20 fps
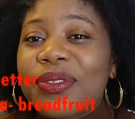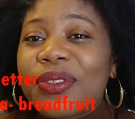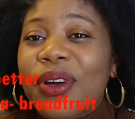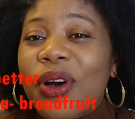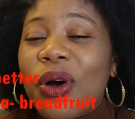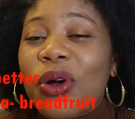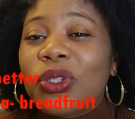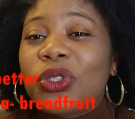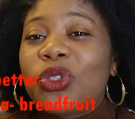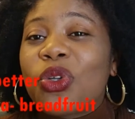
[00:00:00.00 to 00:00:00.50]

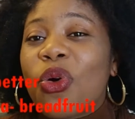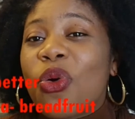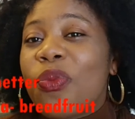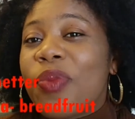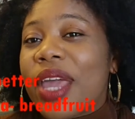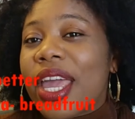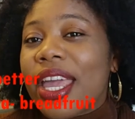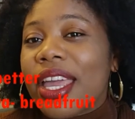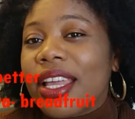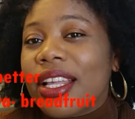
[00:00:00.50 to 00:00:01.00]
or
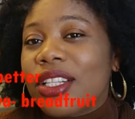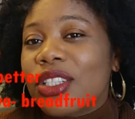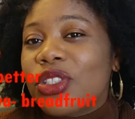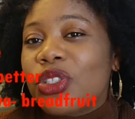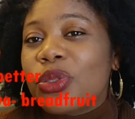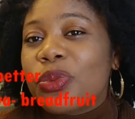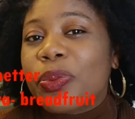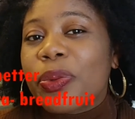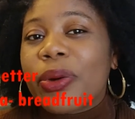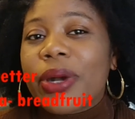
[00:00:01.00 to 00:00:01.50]
tobe,
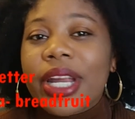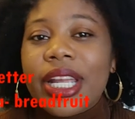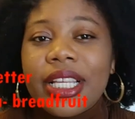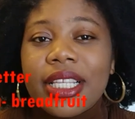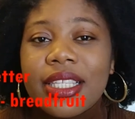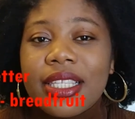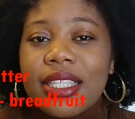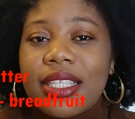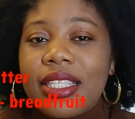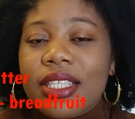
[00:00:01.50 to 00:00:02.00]
to
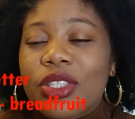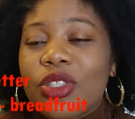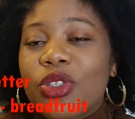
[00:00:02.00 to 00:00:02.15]
praise.